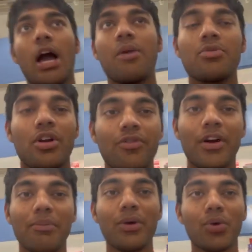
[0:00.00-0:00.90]
i'm trying to
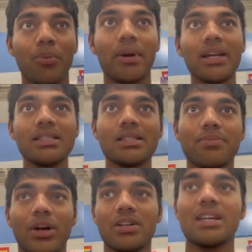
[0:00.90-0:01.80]
find my roommates
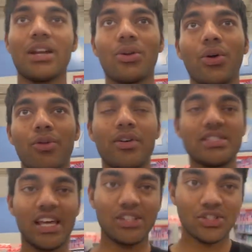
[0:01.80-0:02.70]
because i don't know in which
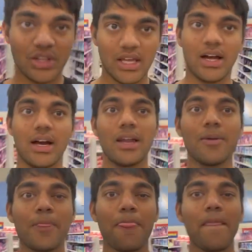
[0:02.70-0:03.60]
section they are
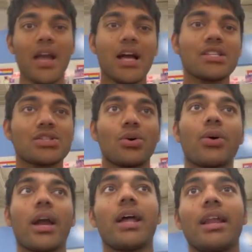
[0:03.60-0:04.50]
so
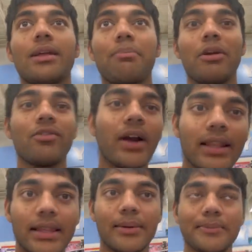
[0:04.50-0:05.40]
yeah let me
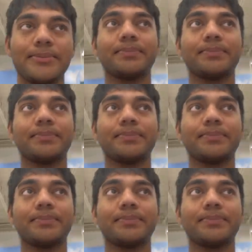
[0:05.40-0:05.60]
find them